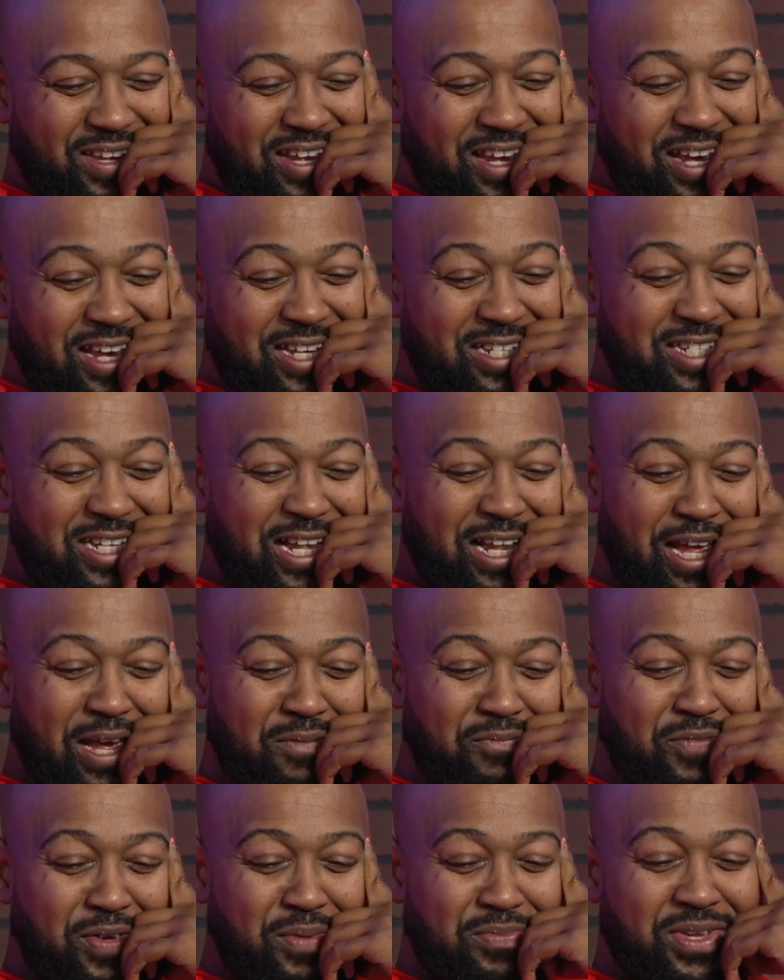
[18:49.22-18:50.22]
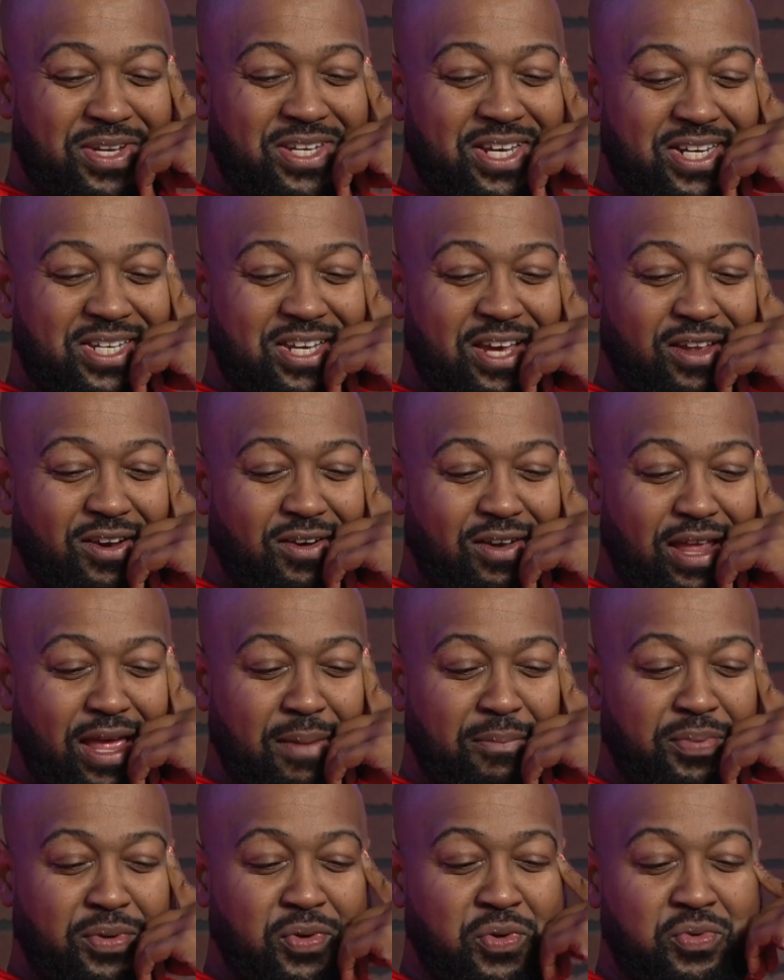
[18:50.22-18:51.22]
His acclaimed film, The Dictator,
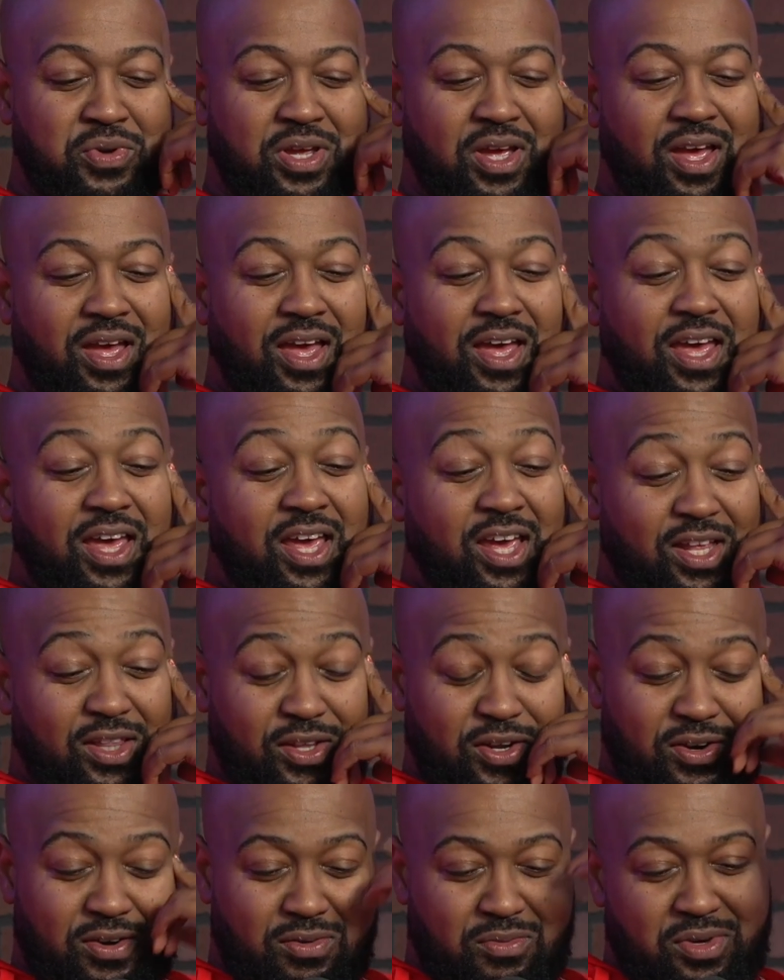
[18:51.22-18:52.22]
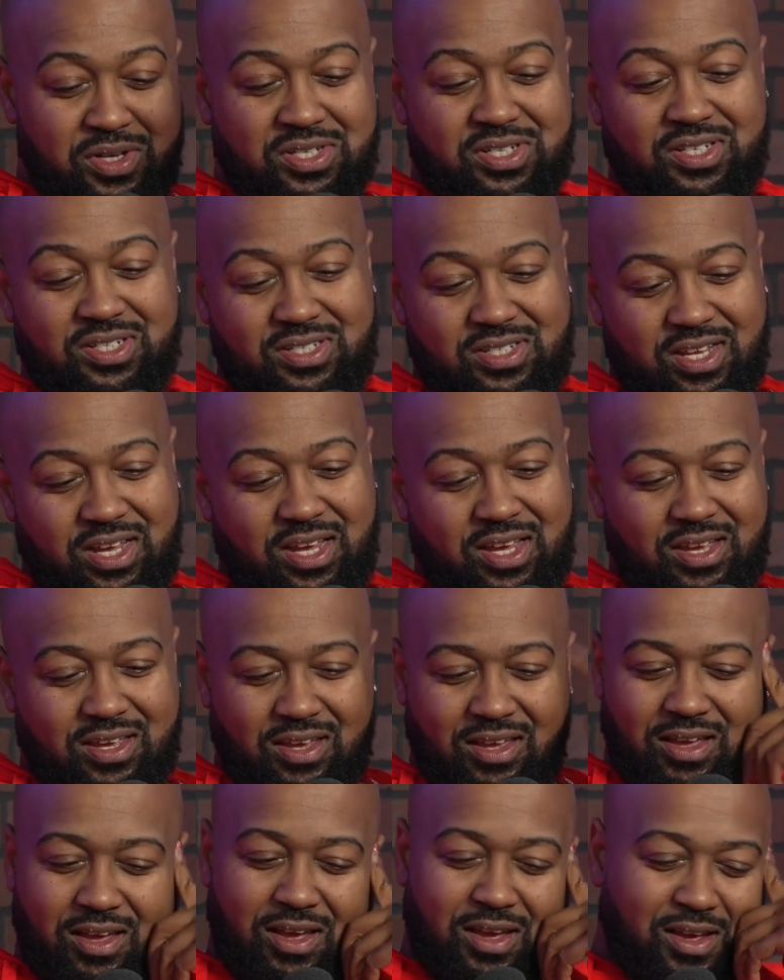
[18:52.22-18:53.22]
lampooned Hitler, which is like
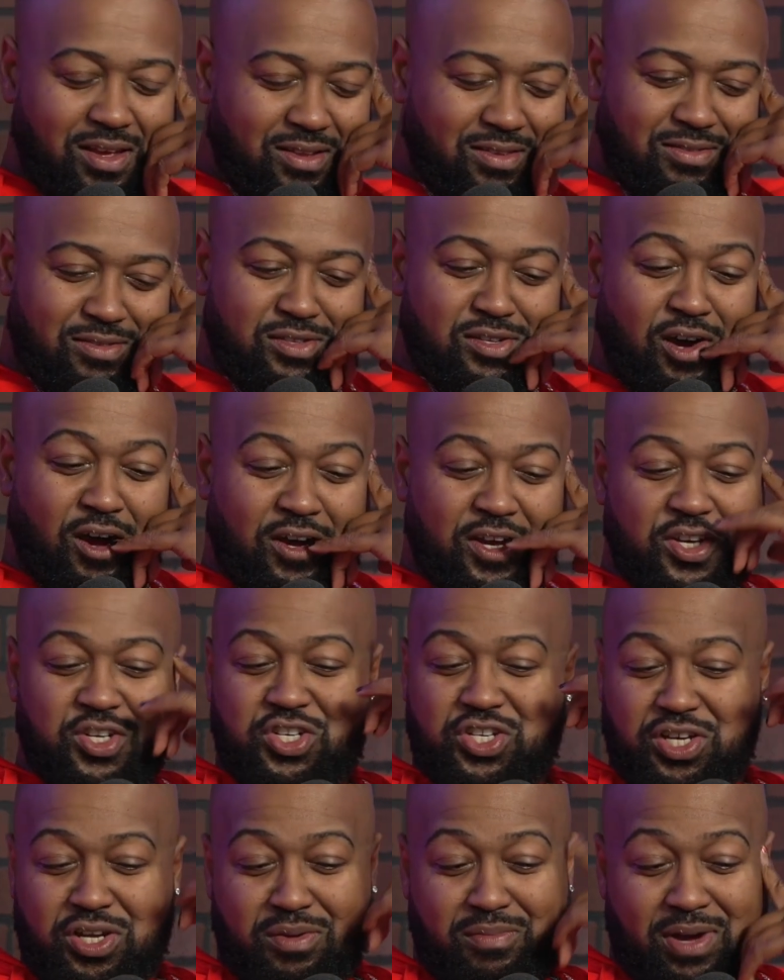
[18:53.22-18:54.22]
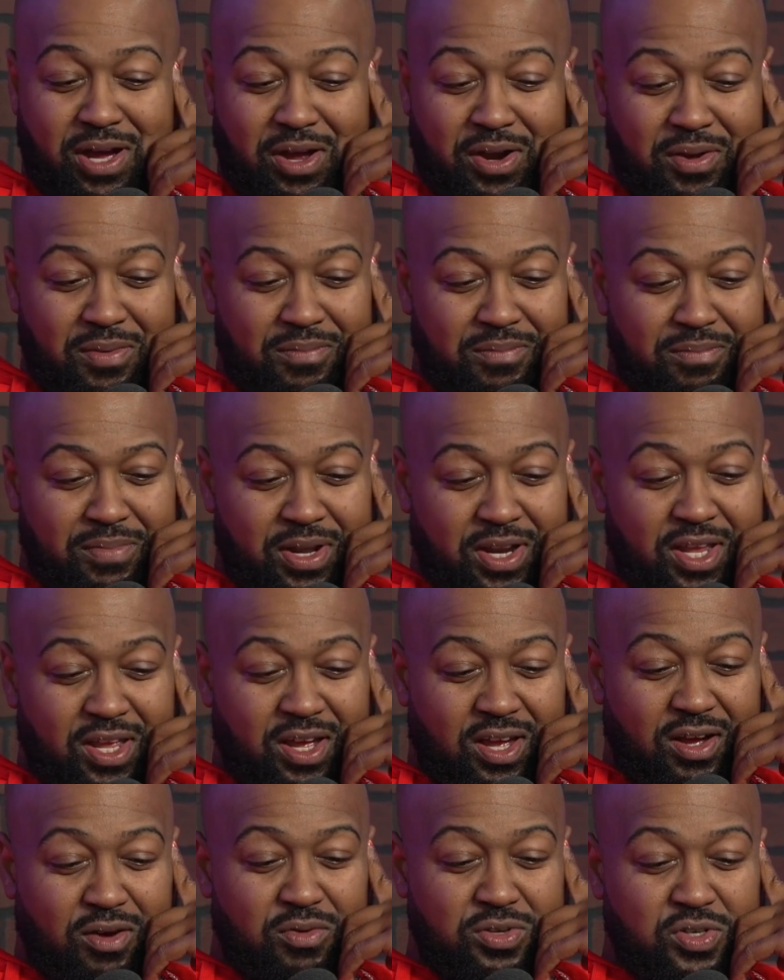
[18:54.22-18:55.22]
talking shit about him, but he
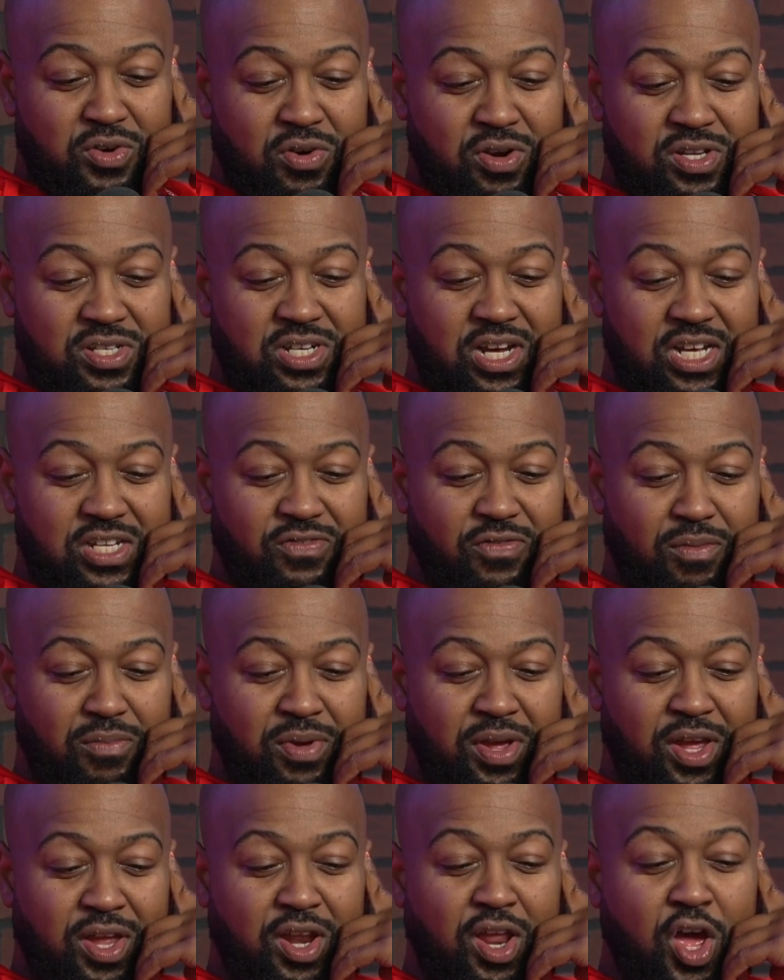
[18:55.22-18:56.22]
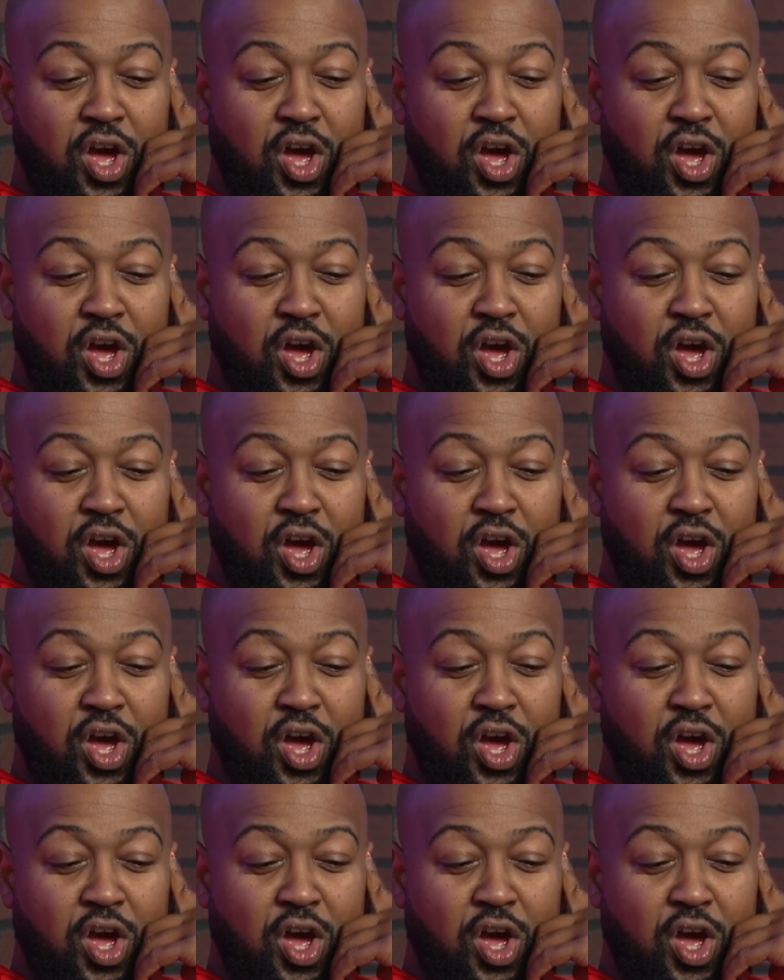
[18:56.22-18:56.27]
was criticized for being